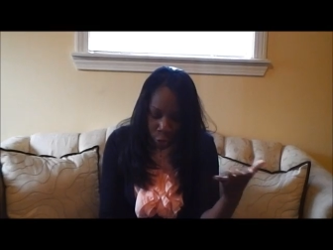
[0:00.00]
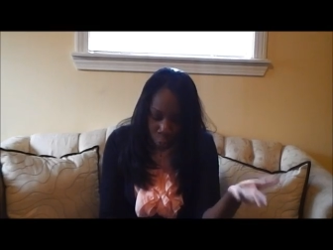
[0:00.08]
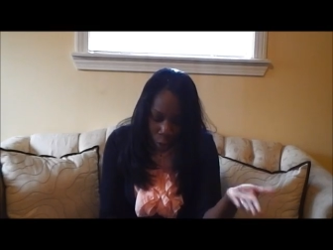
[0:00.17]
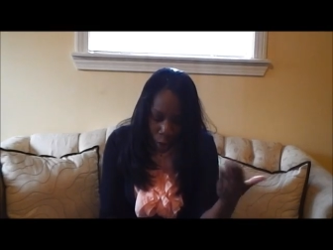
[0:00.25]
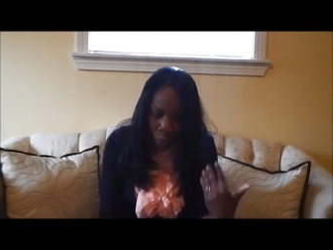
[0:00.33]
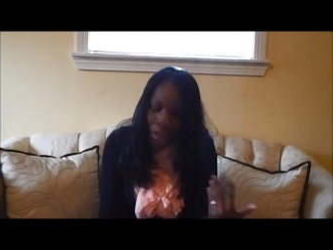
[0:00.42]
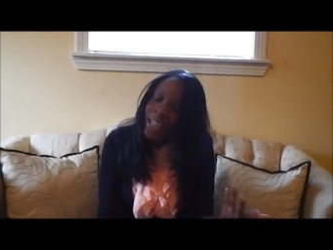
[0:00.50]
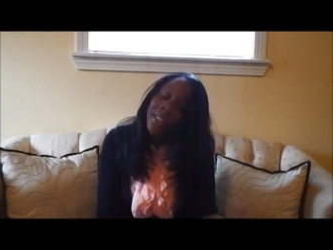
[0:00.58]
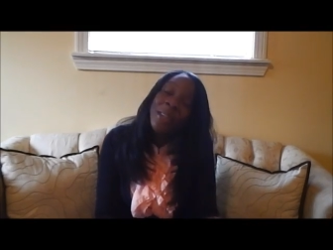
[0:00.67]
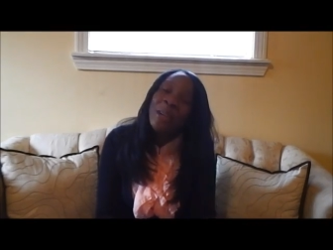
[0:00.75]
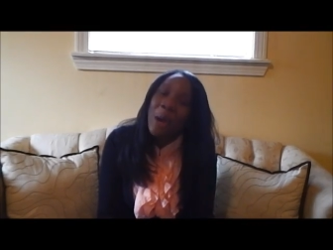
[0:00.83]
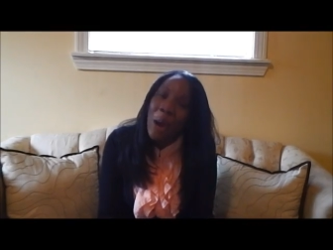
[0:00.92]
to what we
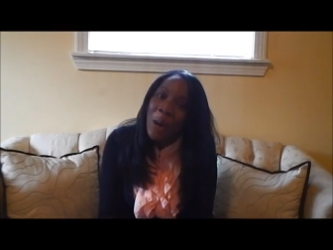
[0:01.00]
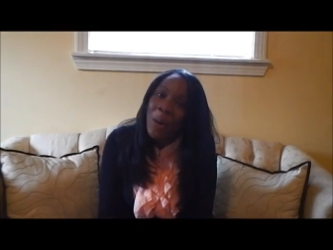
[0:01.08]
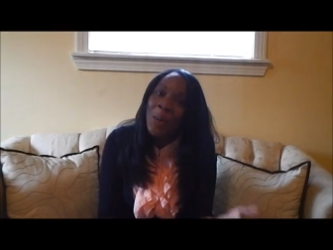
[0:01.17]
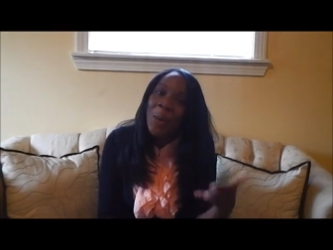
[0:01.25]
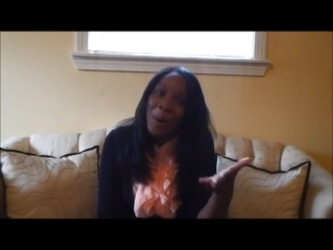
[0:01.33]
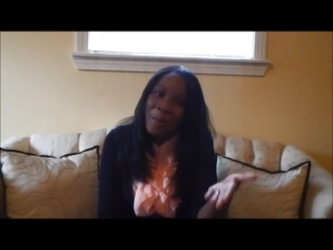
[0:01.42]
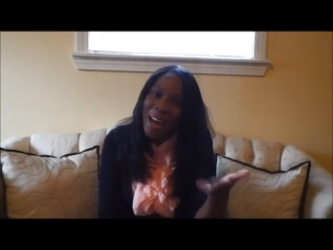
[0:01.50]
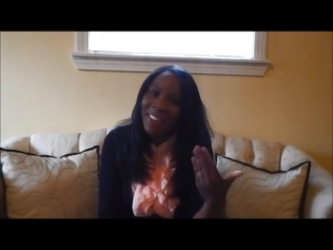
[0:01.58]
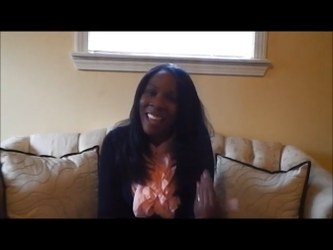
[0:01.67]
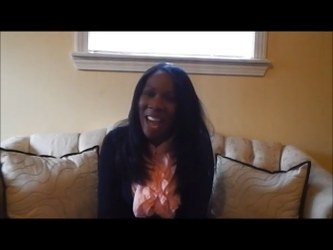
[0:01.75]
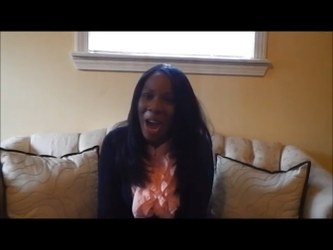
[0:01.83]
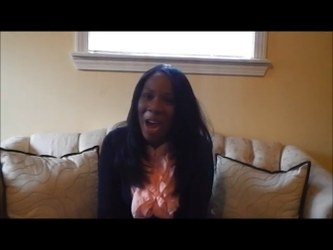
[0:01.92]
need to know
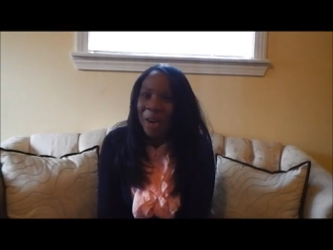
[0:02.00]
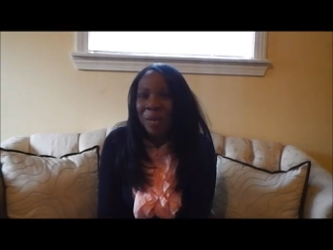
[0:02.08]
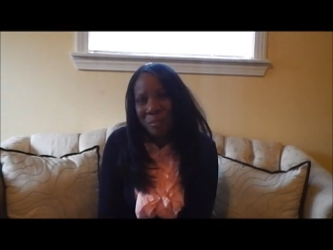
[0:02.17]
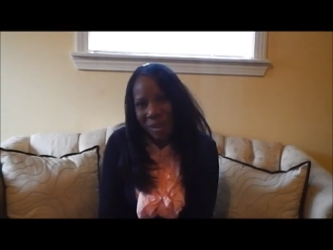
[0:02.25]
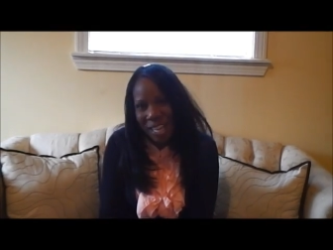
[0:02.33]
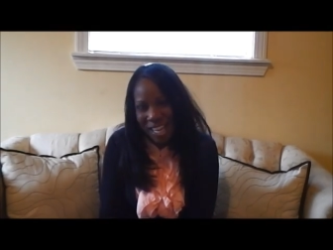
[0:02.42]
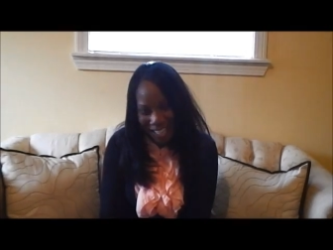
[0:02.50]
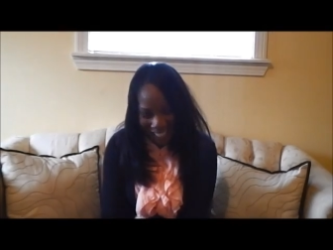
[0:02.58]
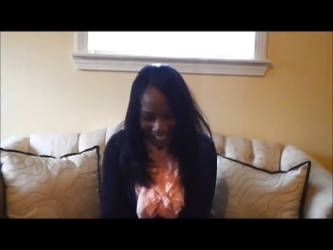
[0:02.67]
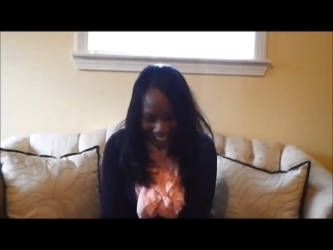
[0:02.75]
about the I.R.B.